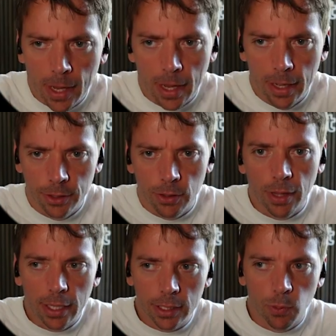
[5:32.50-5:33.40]
And so
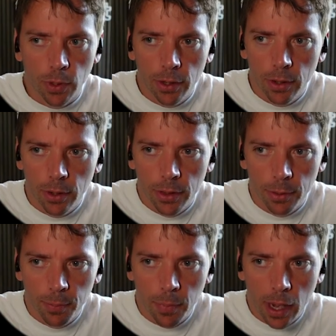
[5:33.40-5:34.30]
that's where
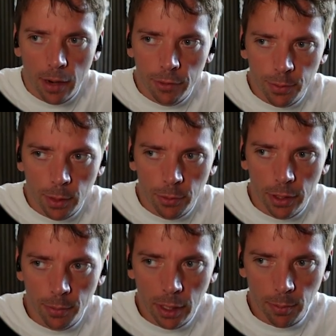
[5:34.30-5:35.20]
the average memory,
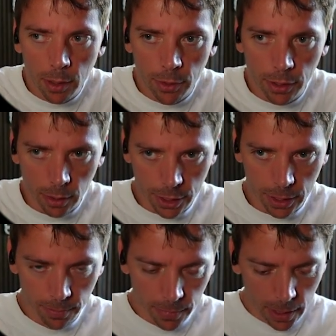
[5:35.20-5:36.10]
the peak memory comes
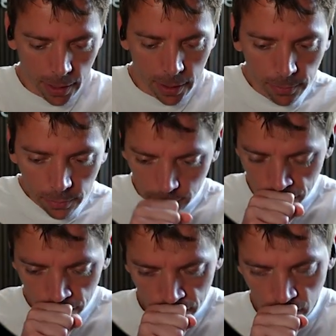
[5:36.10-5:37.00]
in.
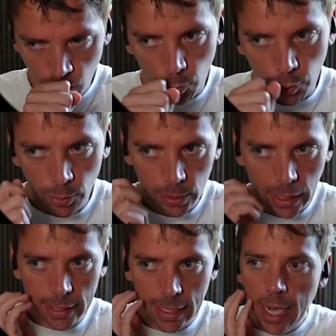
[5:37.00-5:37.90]
What we would
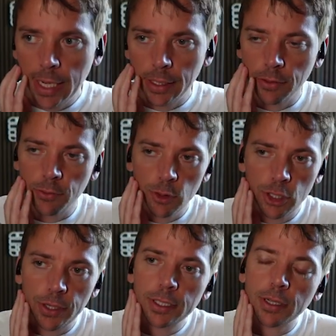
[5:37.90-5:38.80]
like to add in the
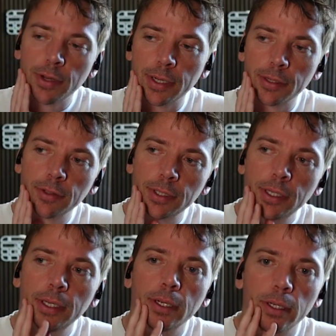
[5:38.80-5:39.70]
future is
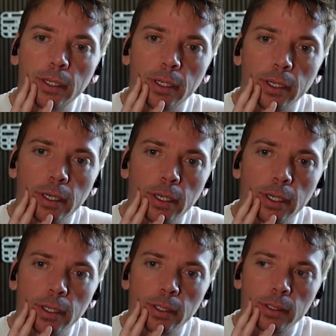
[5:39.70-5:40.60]
effectively
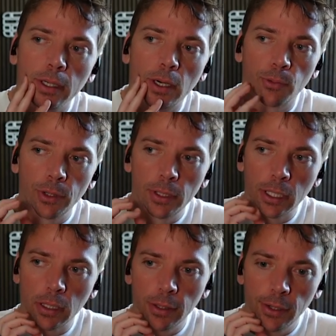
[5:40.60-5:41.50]
a really
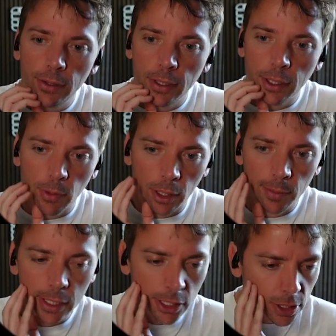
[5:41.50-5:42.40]
clear like
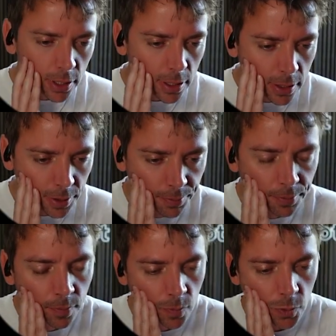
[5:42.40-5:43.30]
recommendation system.
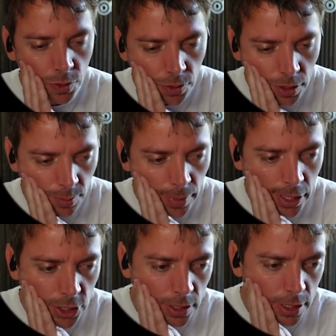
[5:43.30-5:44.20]
So you could
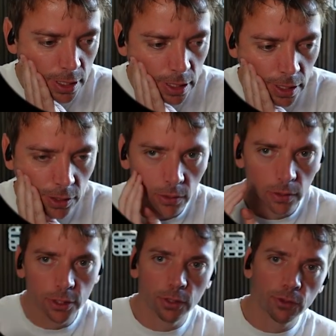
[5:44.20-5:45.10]
imagine seeing your
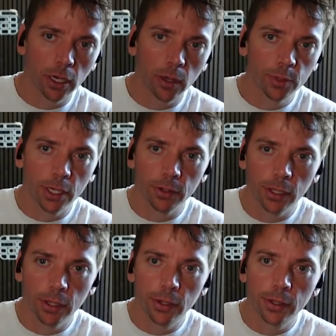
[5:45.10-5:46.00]
list of jobs out
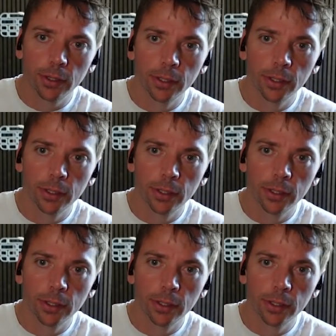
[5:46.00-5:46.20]
here